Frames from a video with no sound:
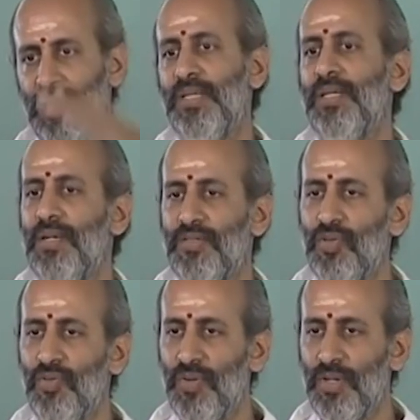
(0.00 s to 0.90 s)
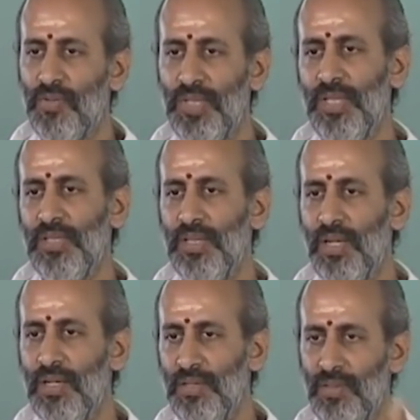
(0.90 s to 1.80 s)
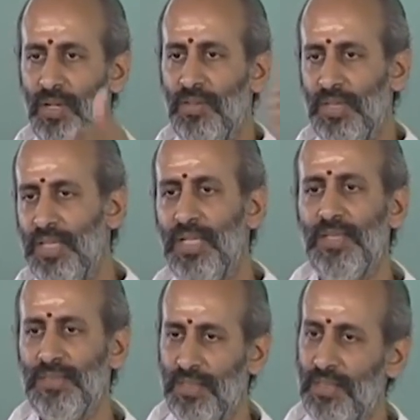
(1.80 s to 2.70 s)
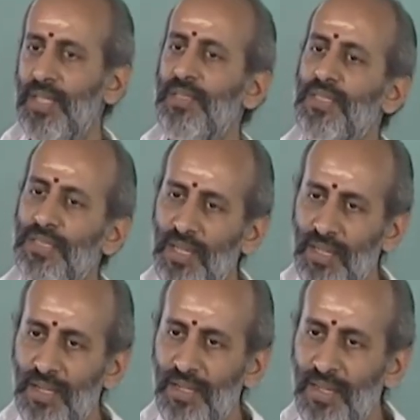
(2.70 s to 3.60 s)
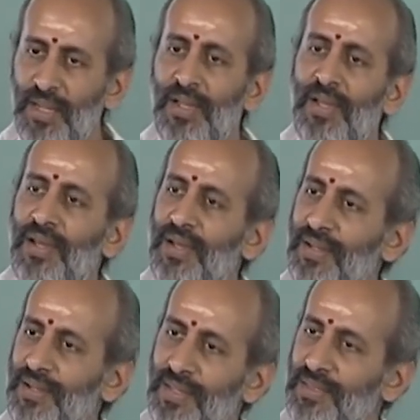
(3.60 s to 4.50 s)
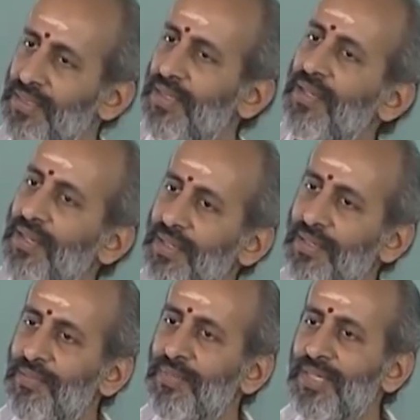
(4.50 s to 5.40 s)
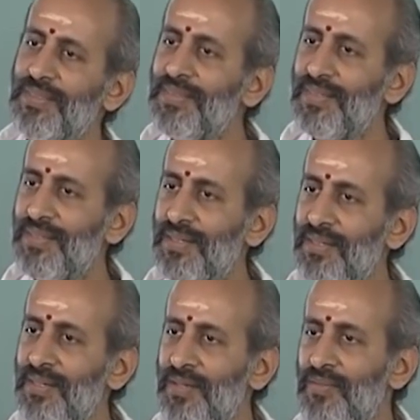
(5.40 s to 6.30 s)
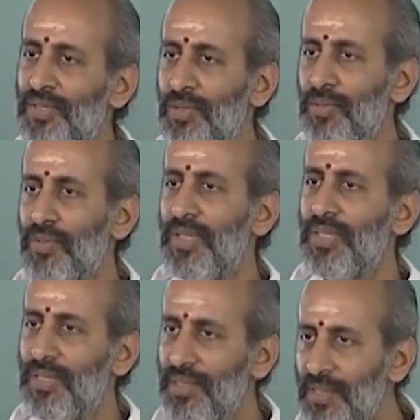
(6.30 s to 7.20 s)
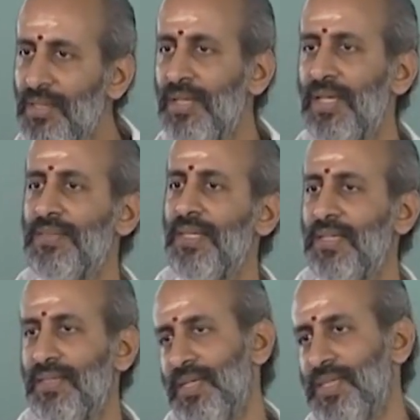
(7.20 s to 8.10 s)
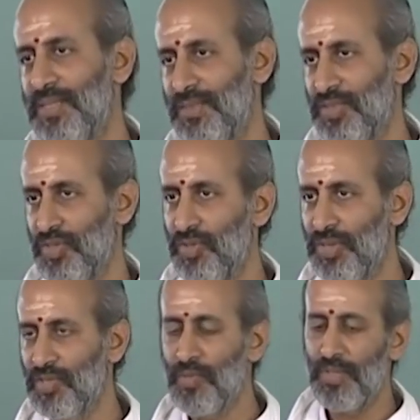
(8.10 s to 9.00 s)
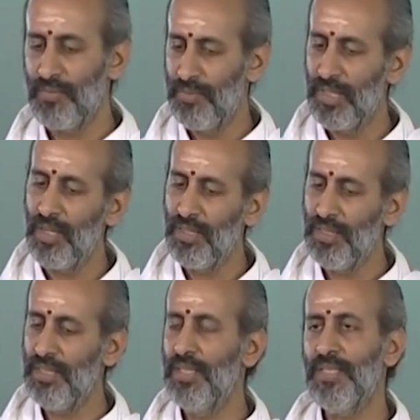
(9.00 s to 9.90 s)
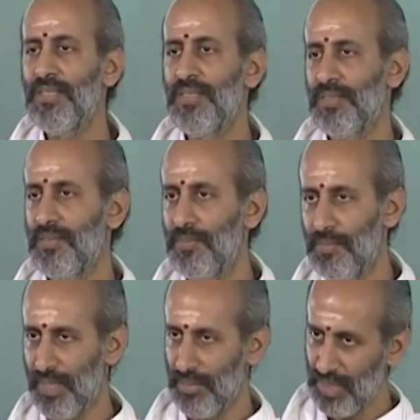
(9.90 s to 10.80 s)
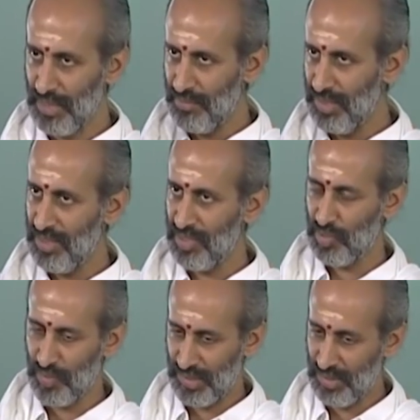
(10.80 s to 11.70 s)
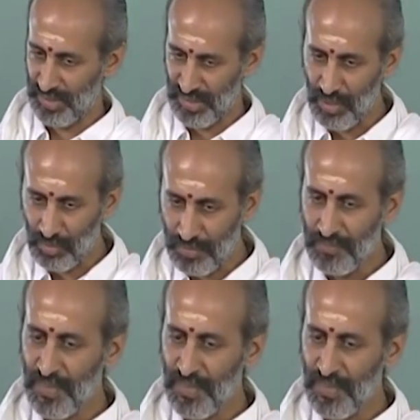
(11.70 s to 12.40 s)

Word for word: yajna. So, for doing yajna you have to create a certain yajna shala, and yajna shala cannot be constructed without knowing the exact directions. So, that is what we mean. Cardinal directions primarily mean east, west, north, south.